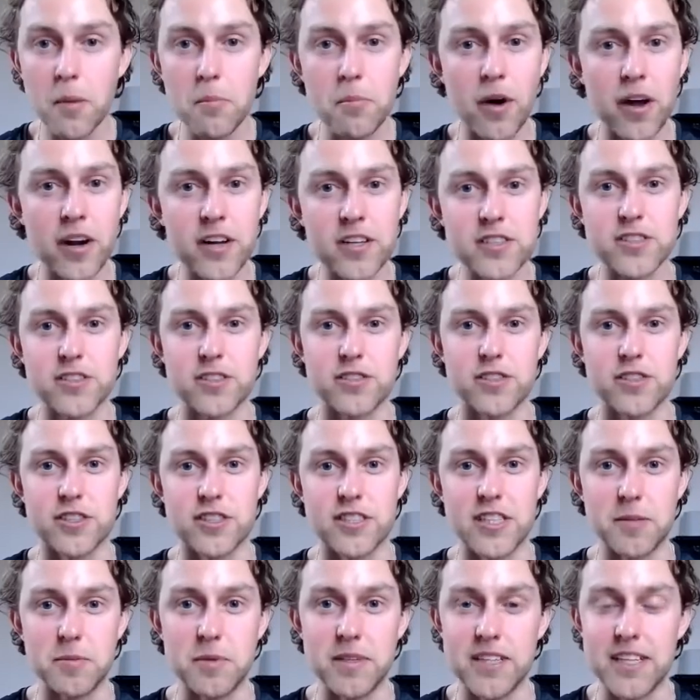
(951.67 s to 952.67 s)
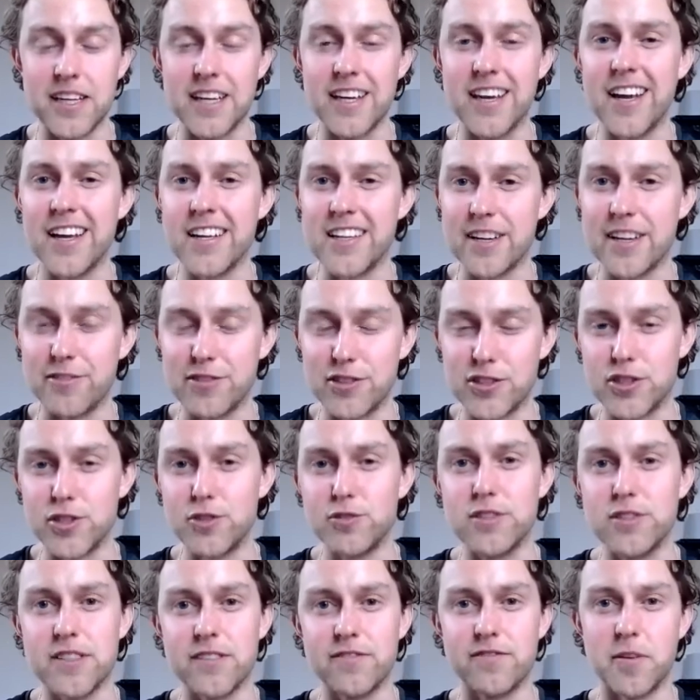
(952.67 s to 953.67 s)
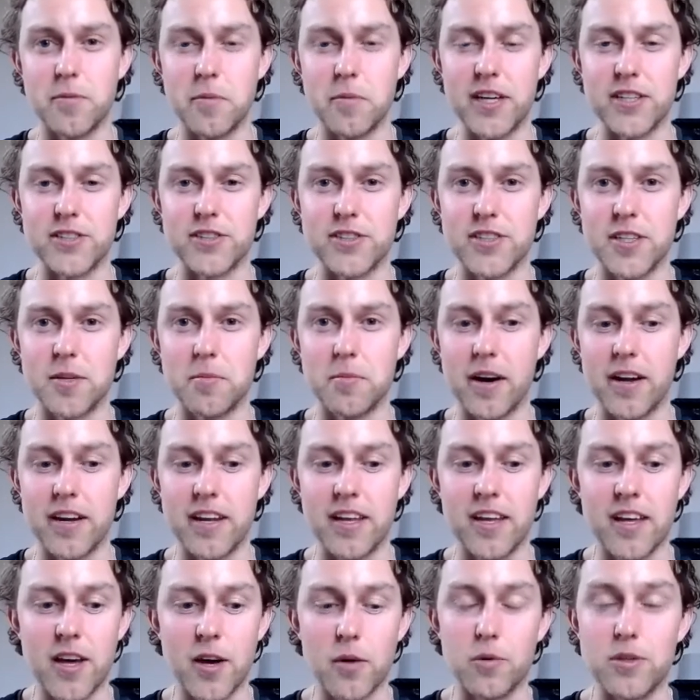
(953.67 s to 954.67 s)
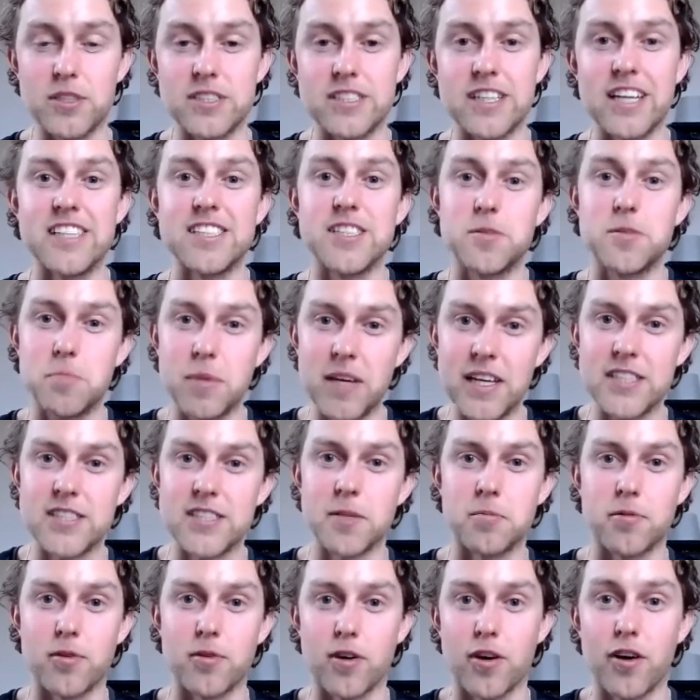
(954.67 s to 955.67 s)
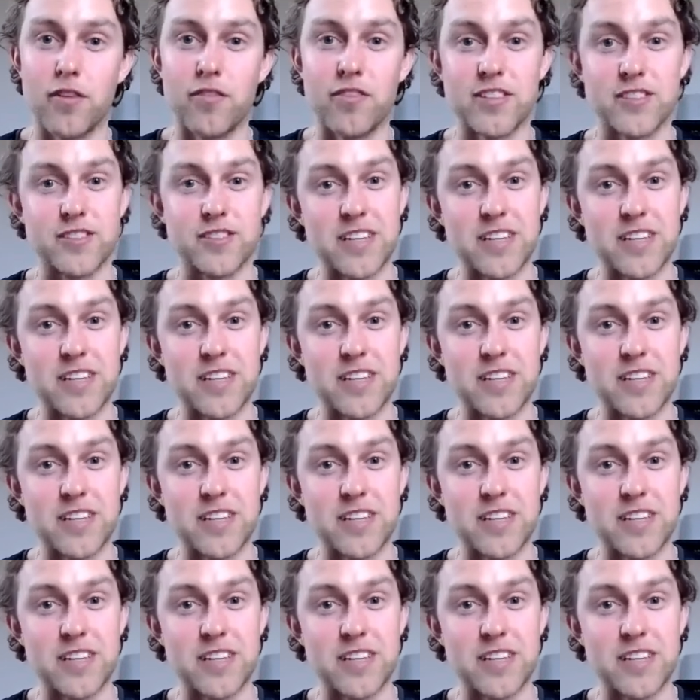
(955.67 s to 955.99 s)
products such as CBD, they reduce inflammation in the body, which then speeds up the recovery.